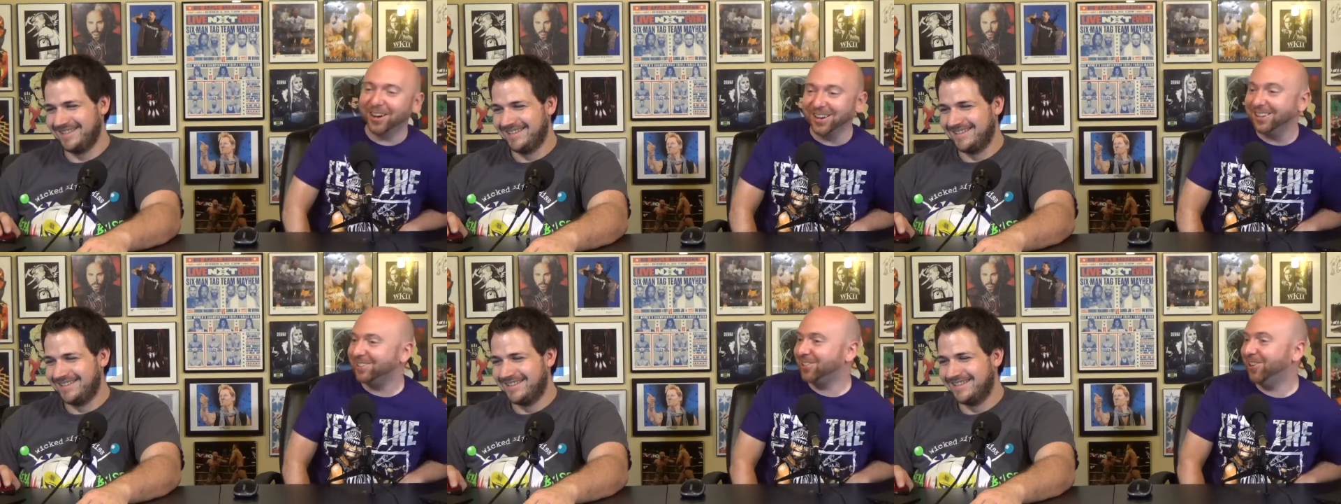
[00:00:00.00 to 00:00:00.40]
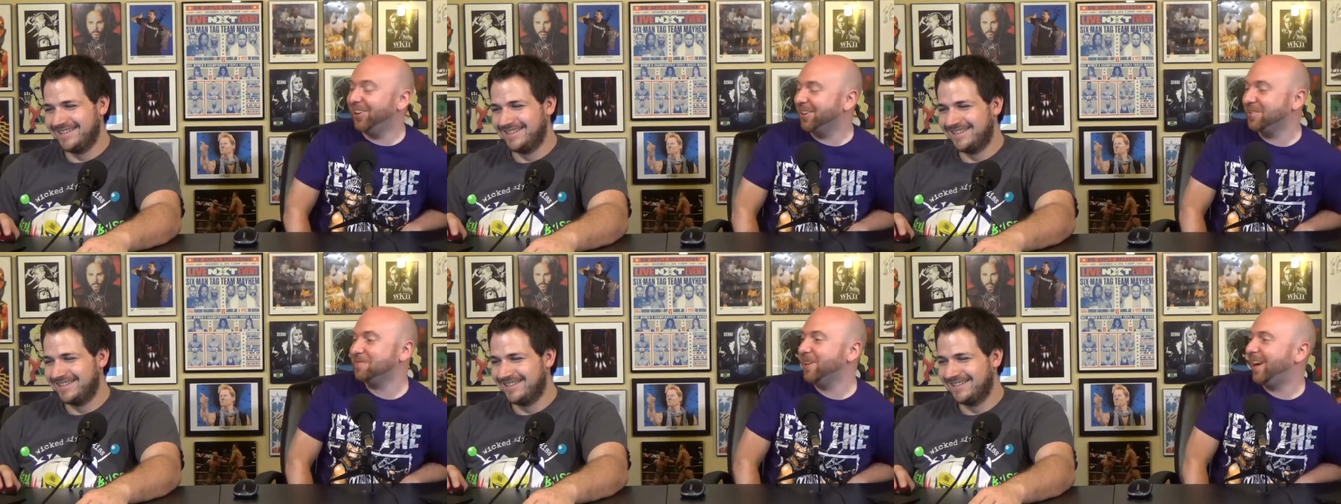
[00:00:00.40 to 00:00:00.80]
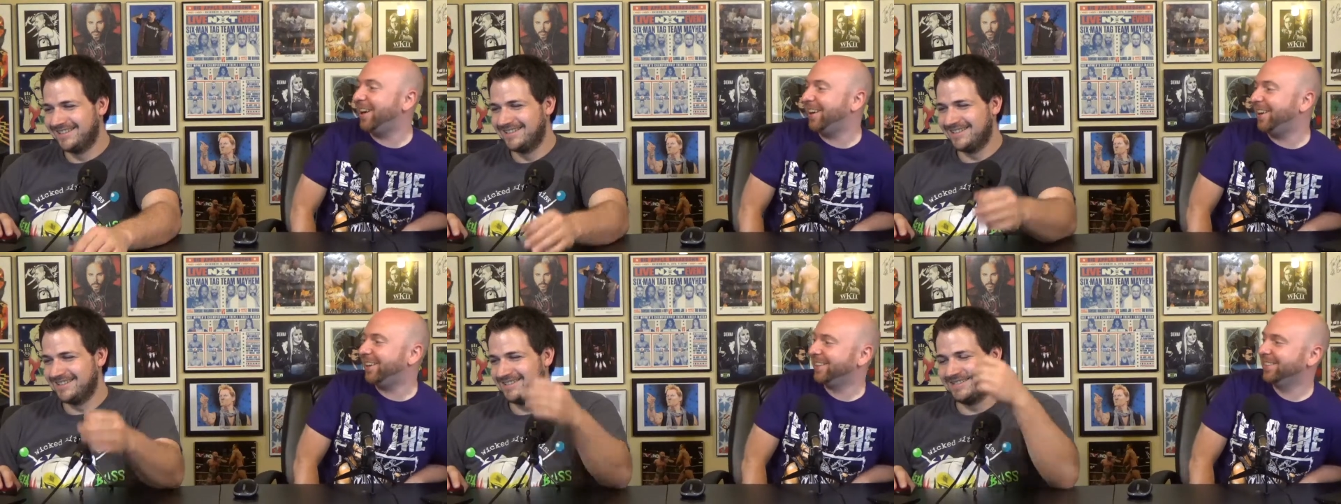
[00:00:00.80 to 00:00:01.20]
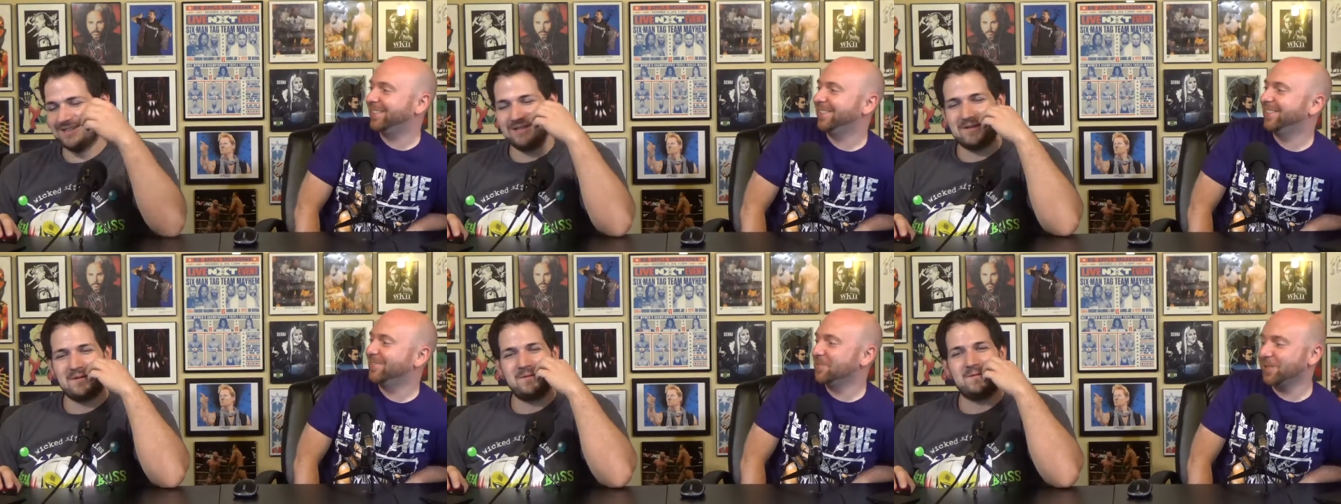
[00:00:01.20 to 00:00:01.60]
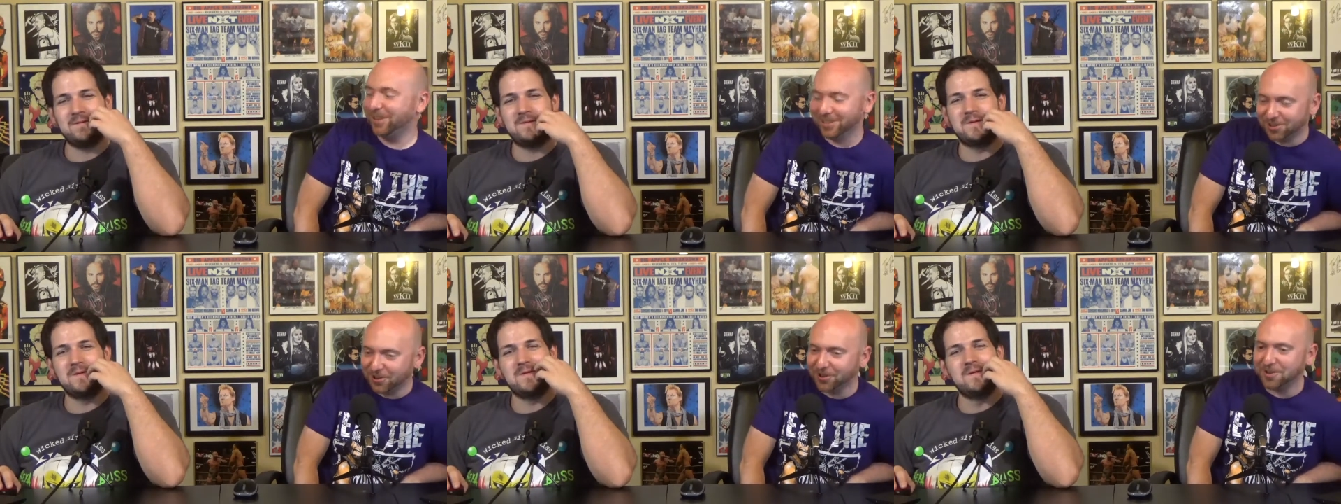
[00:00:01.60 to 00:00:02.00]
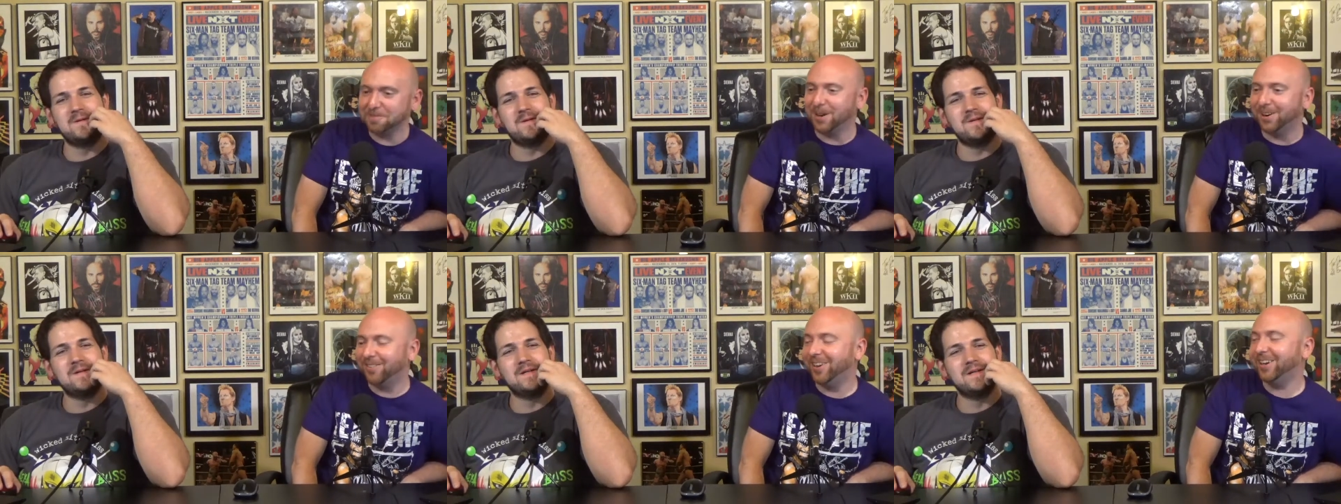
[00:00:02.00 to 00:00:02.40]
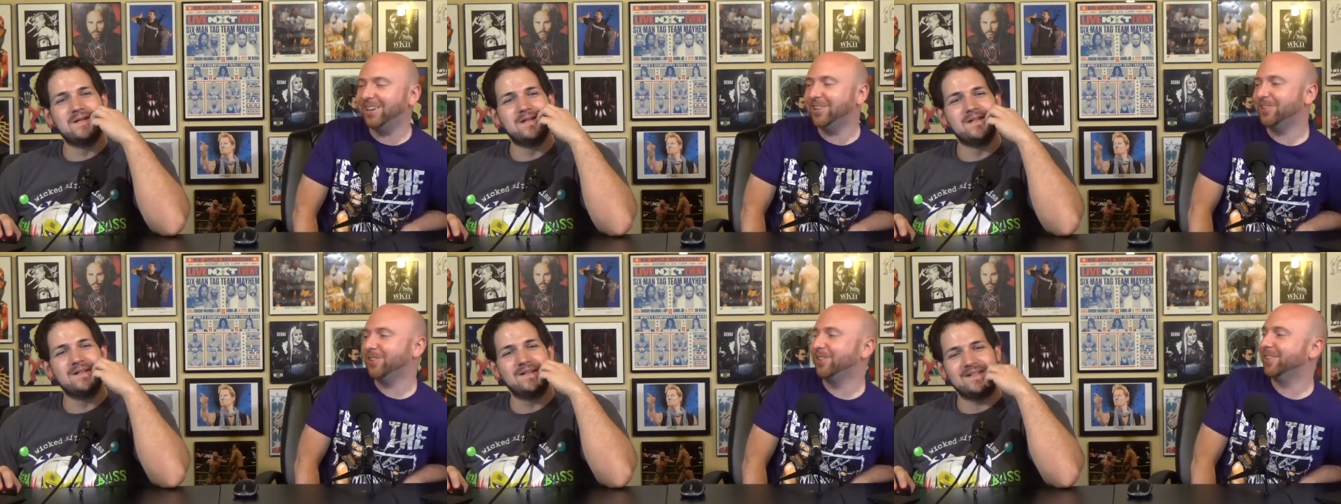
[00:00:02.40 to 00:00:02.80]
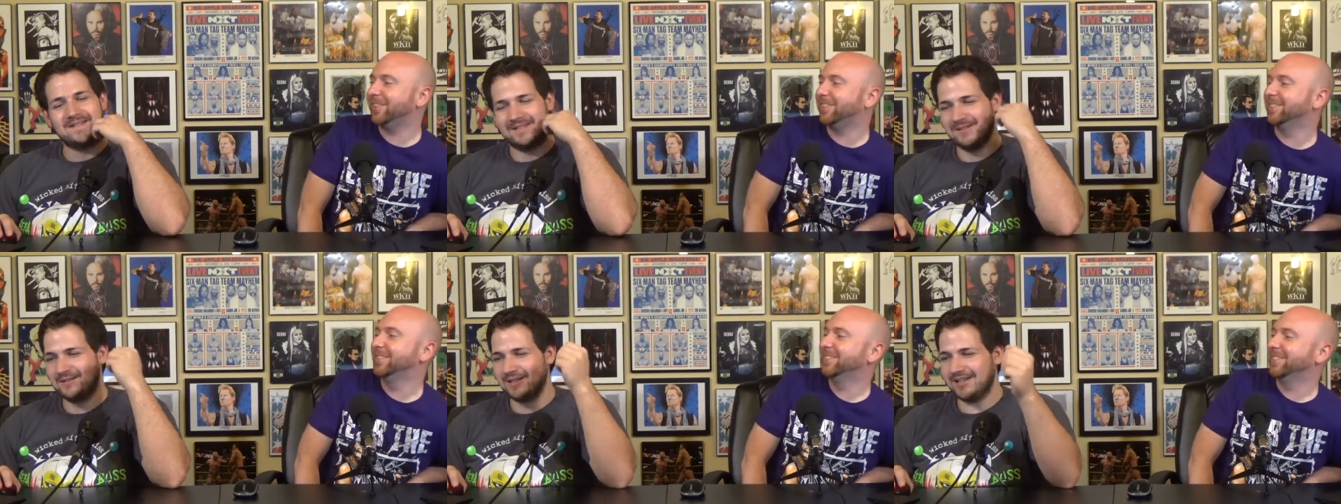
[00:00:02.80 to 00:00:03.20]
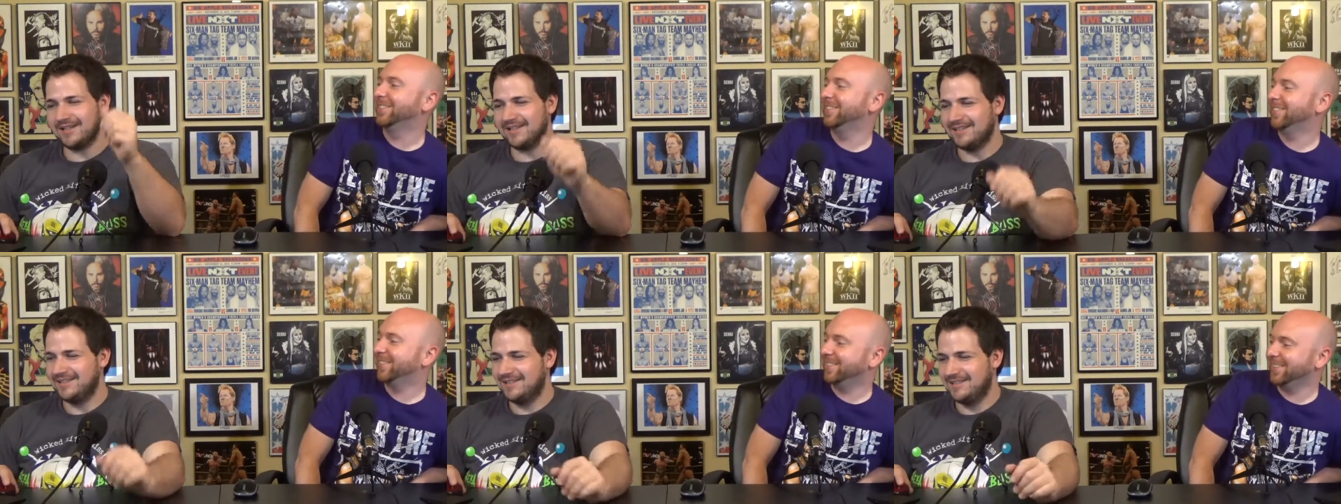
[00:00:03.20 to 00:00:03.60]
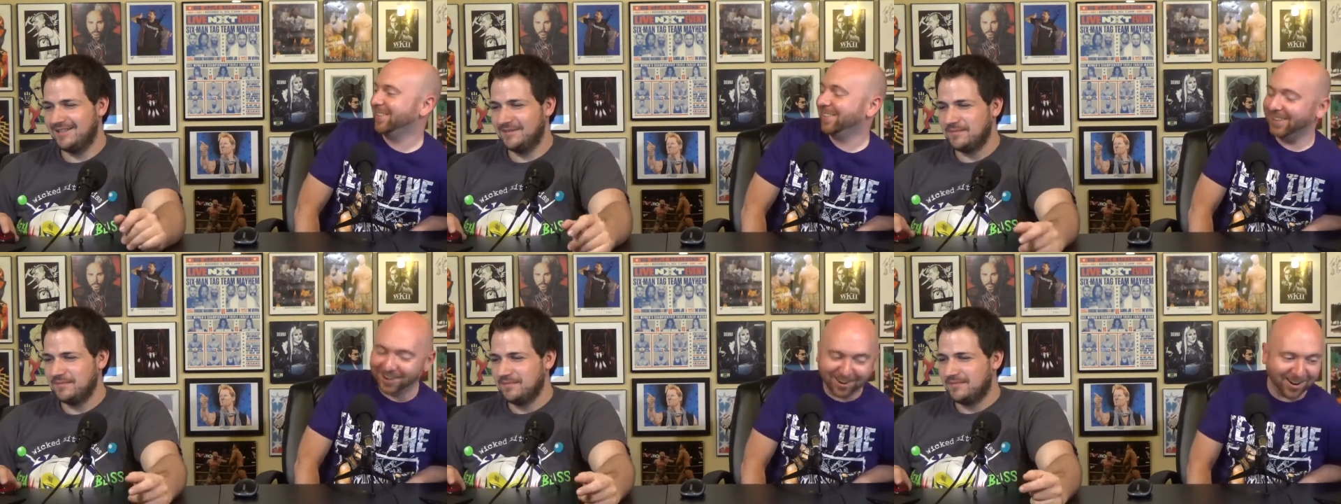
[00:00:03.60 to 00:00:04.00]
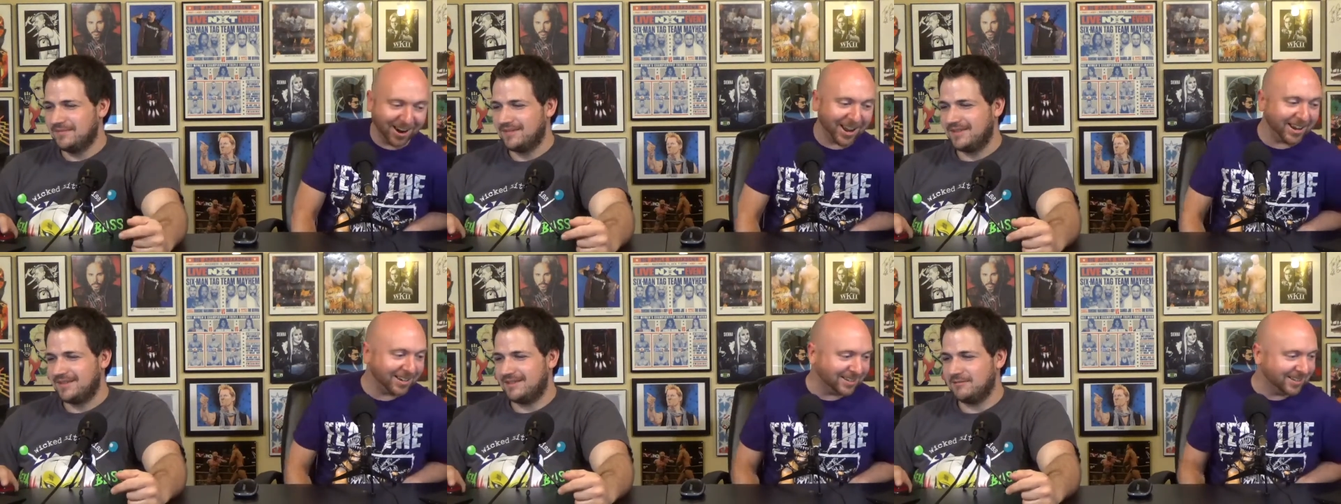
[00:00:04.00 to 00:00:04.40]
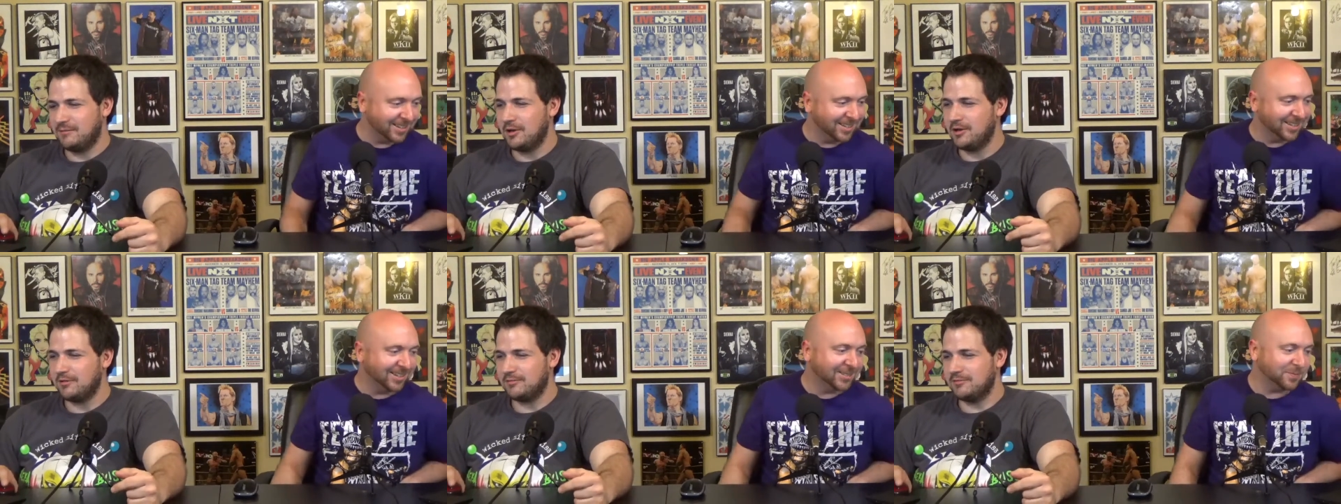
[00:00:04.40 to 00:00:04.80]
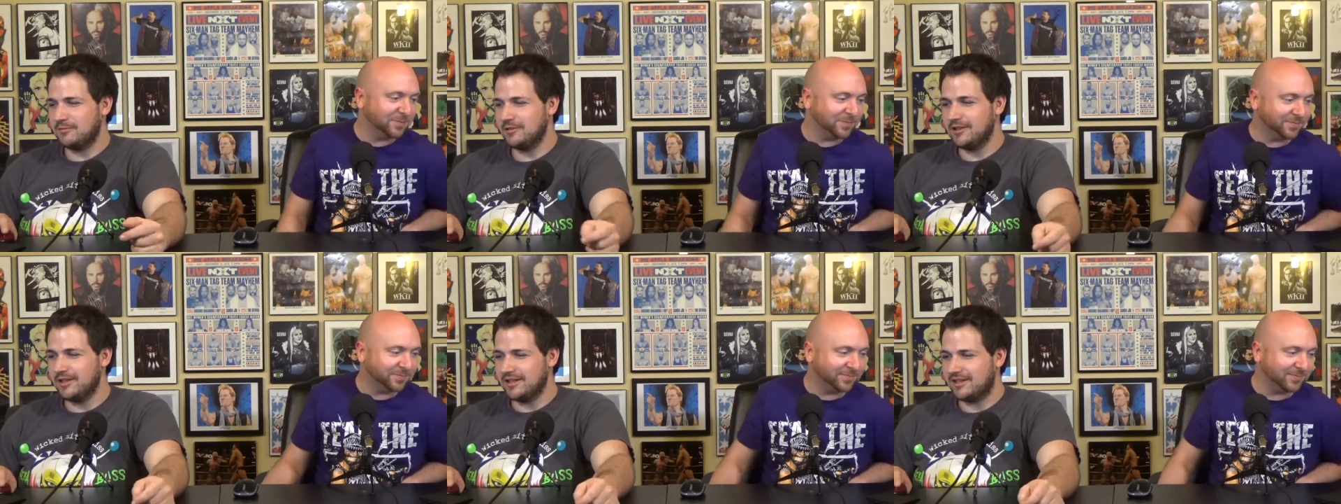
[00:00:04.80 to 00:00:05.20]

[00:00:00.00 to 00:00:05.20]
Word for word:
Speaker 1: we're gonna talk about it. We're gonna talk about Randy Orton. Okay. All right. Well, we're